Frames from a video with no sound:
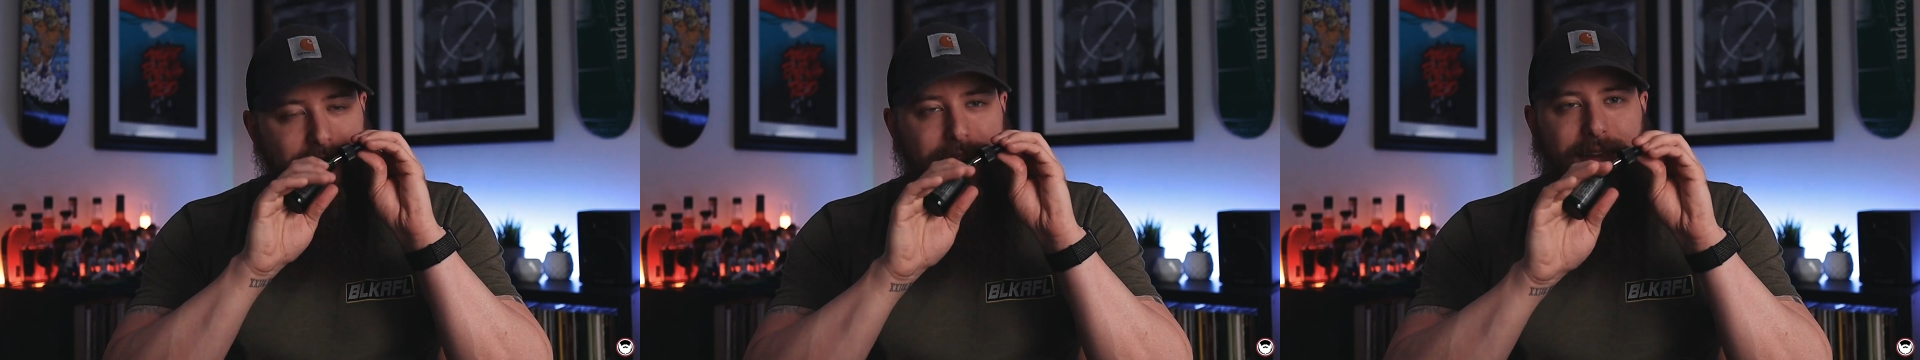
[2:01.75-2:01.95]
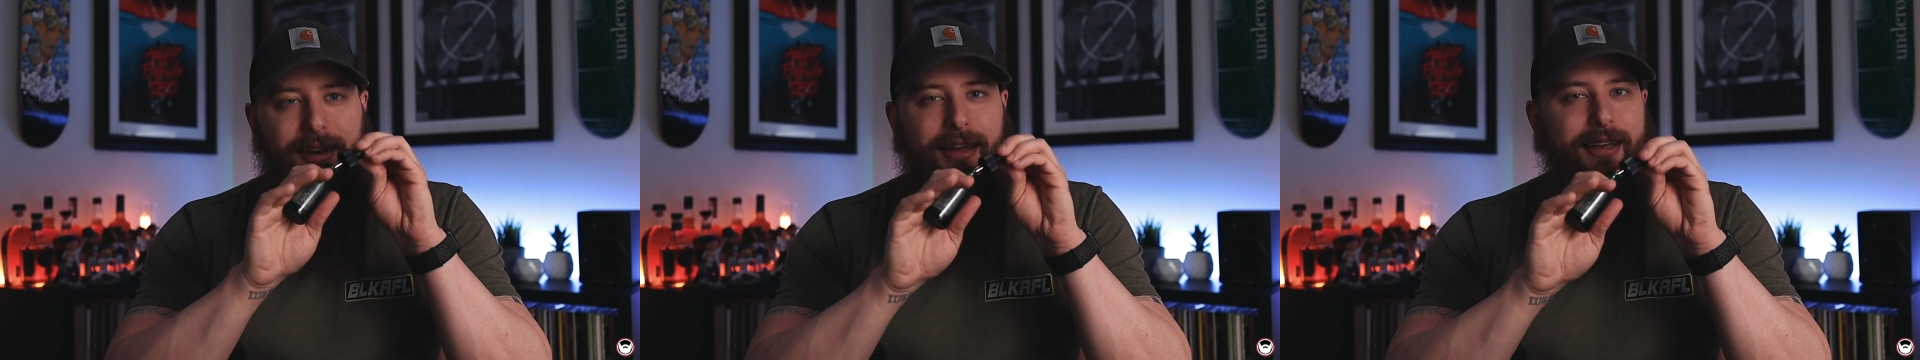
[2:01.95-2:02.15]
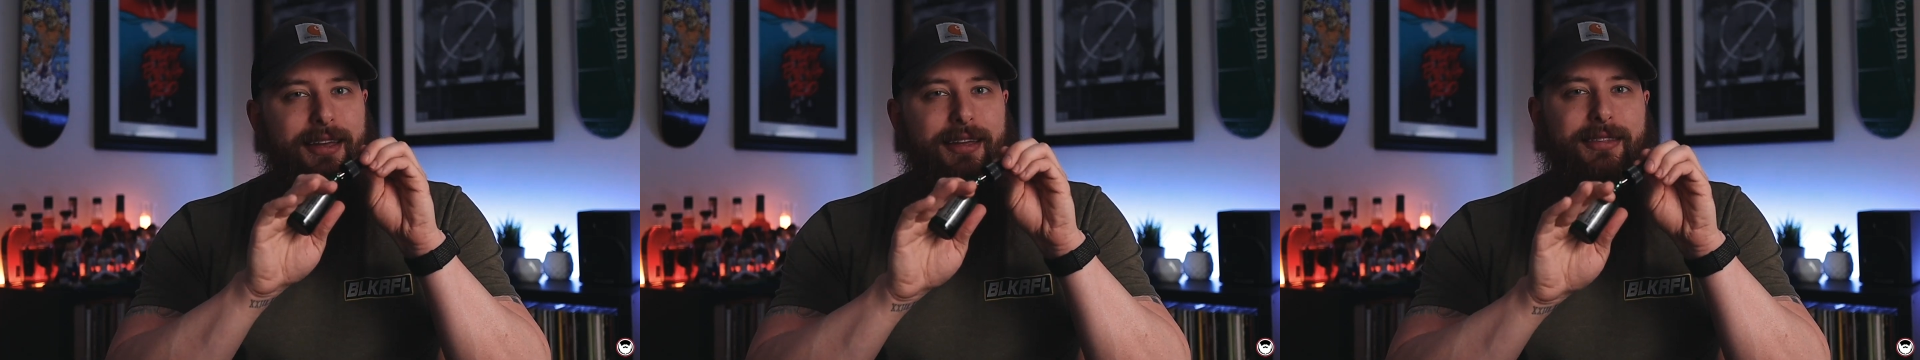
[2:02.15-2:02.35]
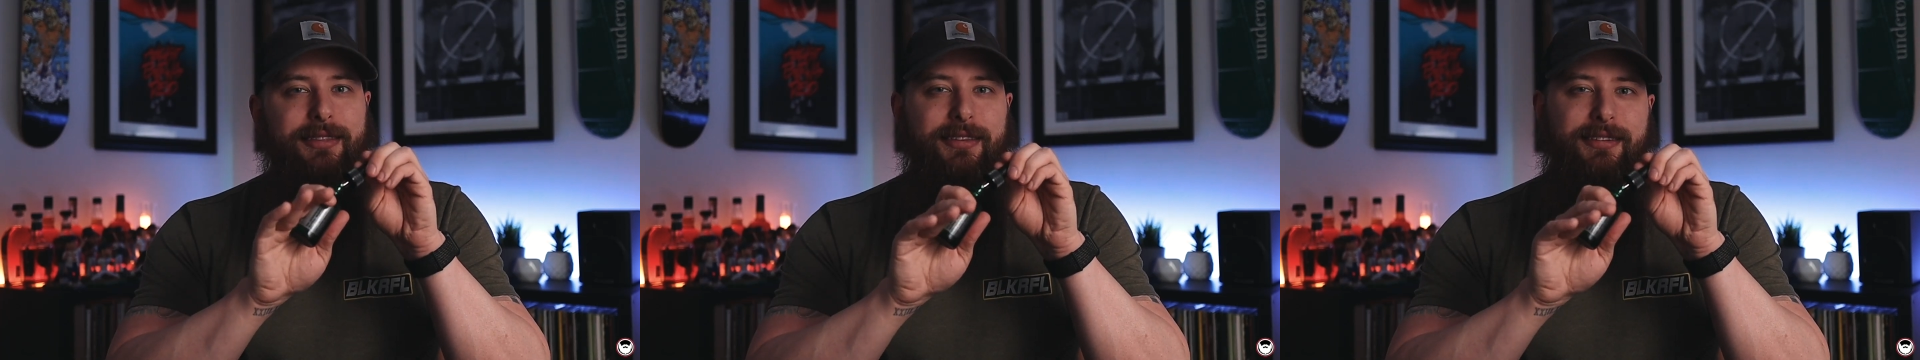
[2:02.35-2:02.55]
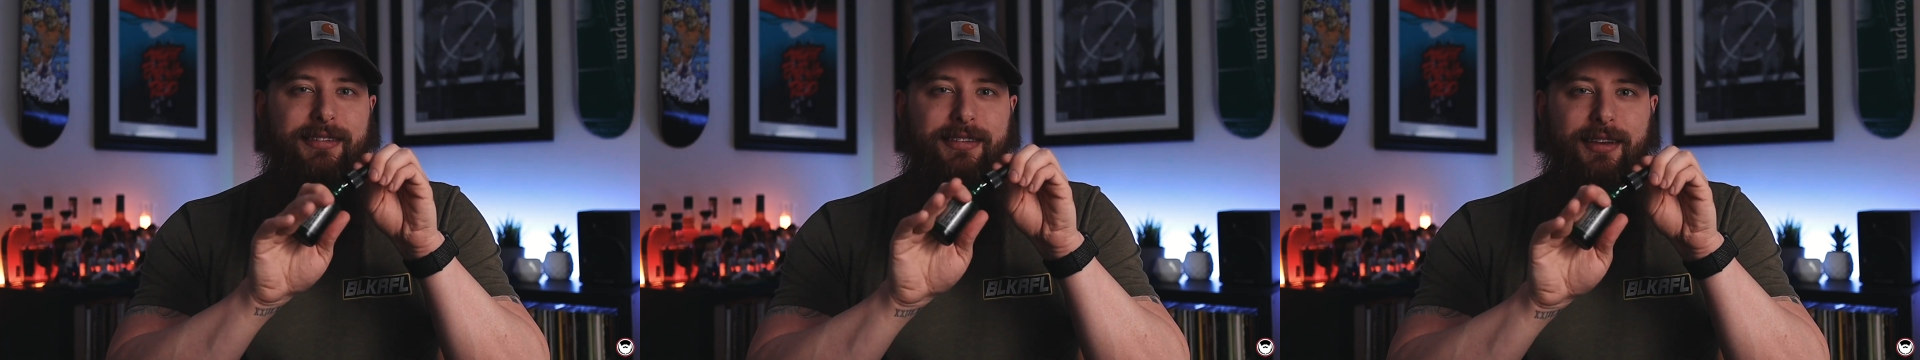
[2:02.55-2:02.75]
And then I get
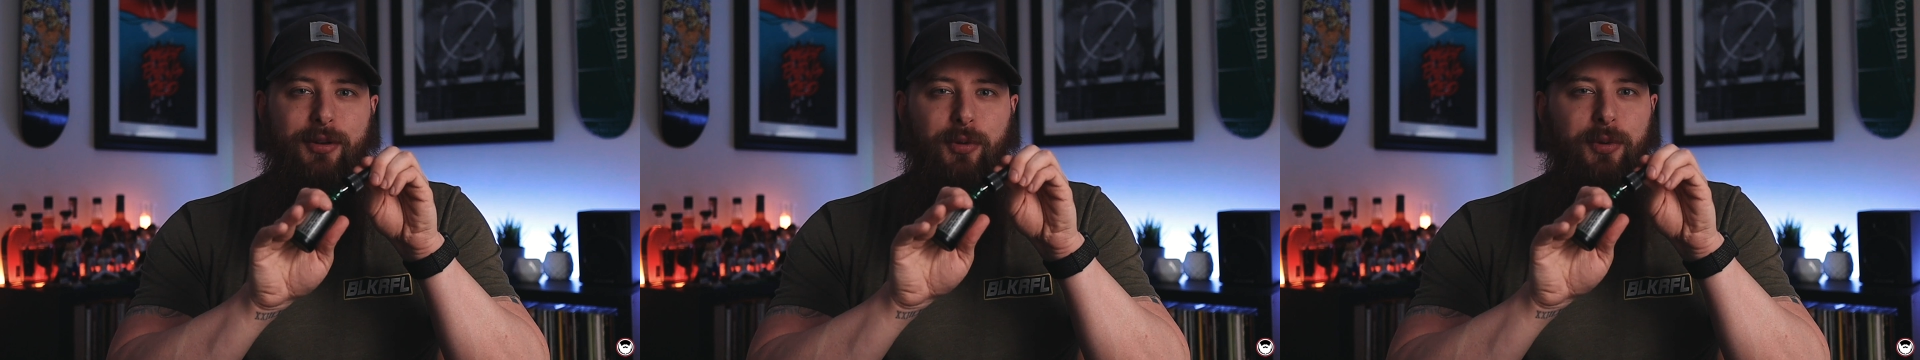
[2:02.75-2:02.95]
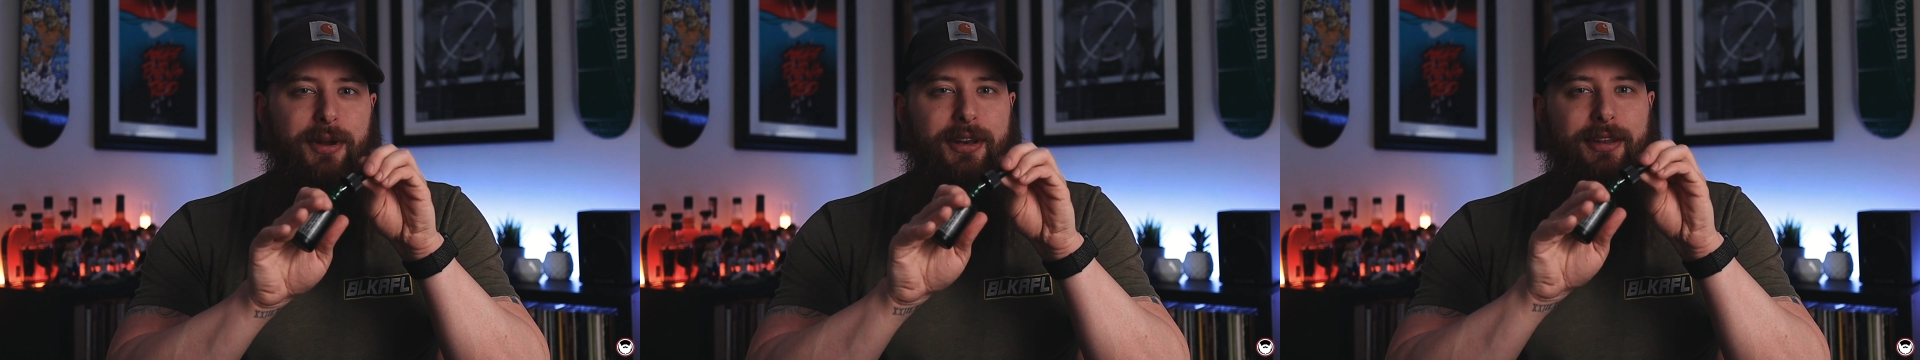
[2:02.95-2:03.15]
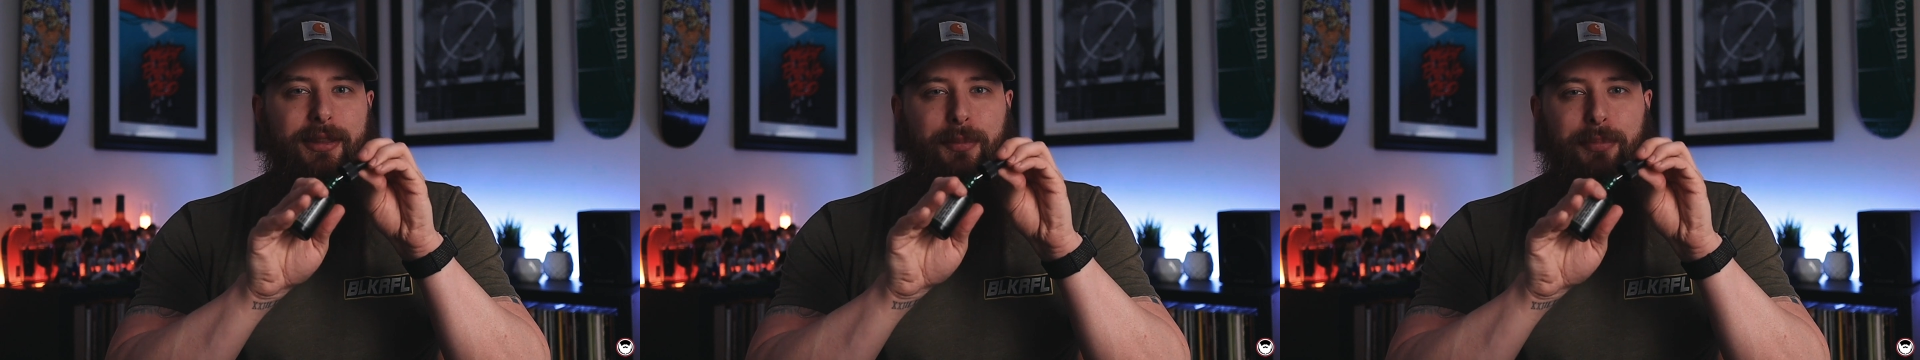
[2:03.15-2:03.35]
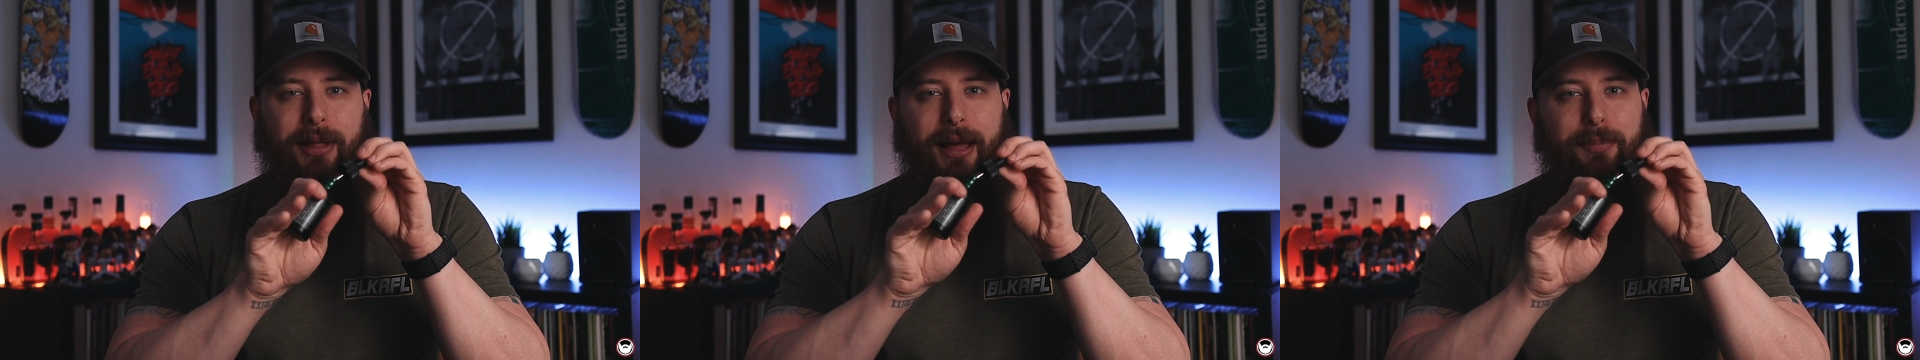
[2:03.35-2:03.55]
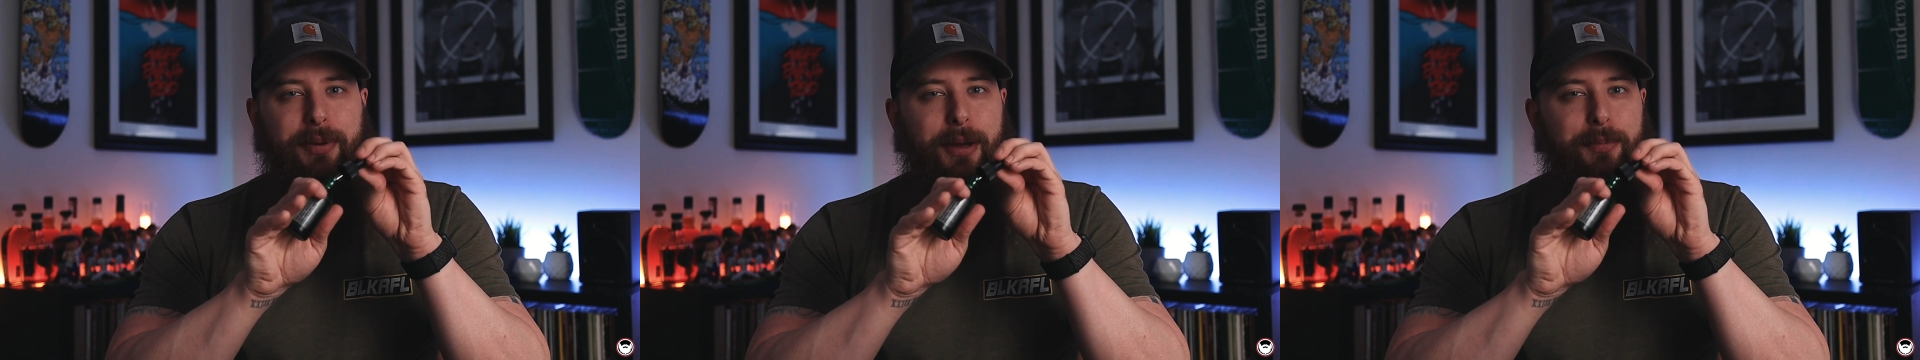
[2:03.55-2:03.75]
the cedarwood and the
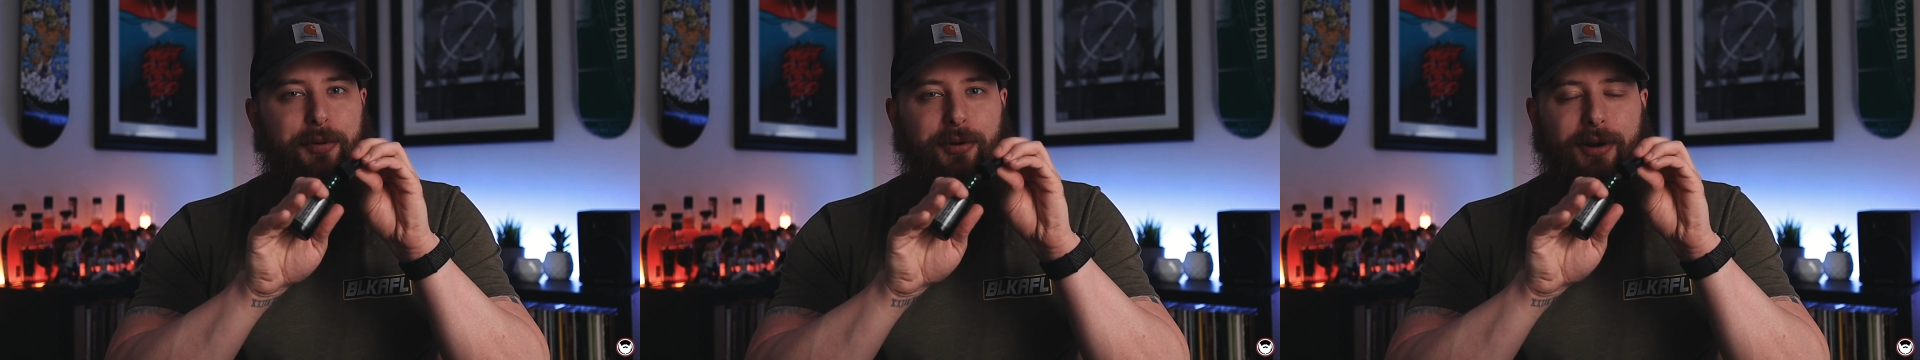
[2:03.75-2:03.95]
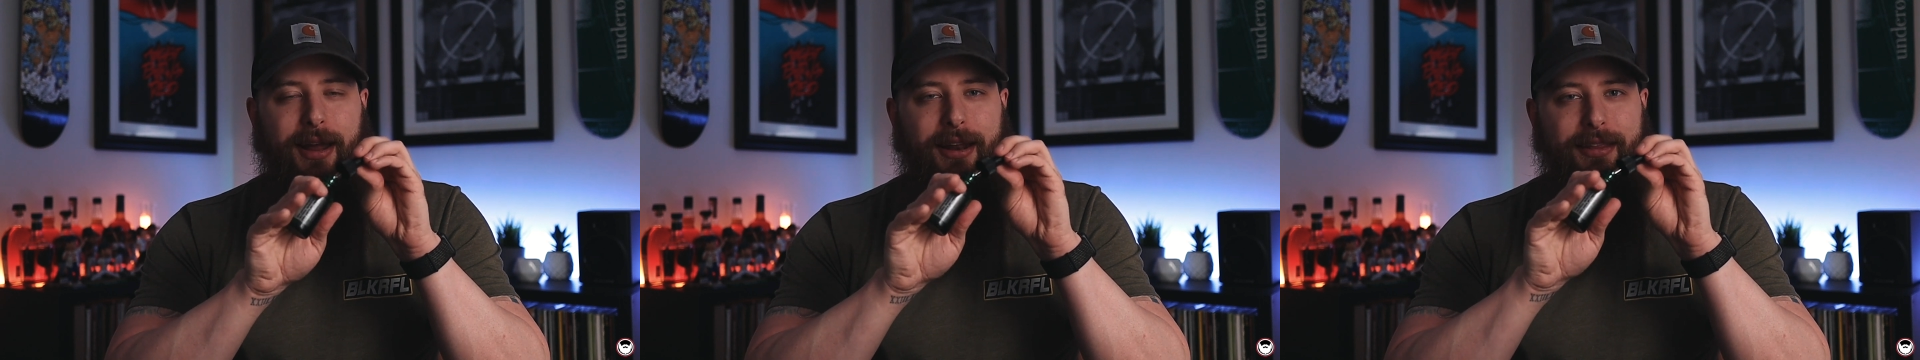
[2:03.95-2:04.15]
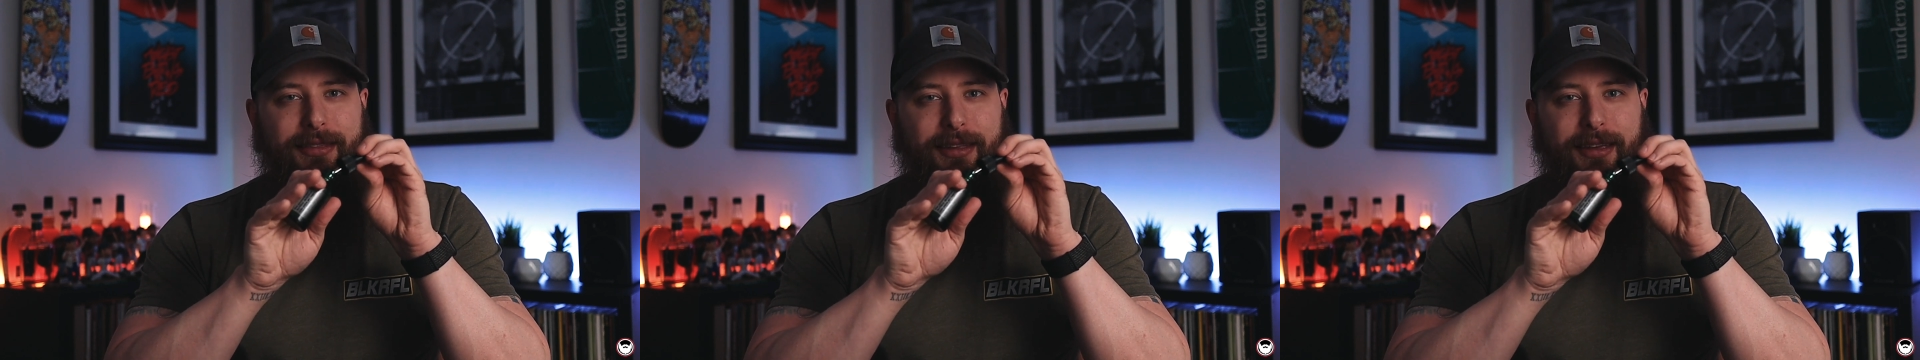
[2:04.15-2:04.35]
black pepper right at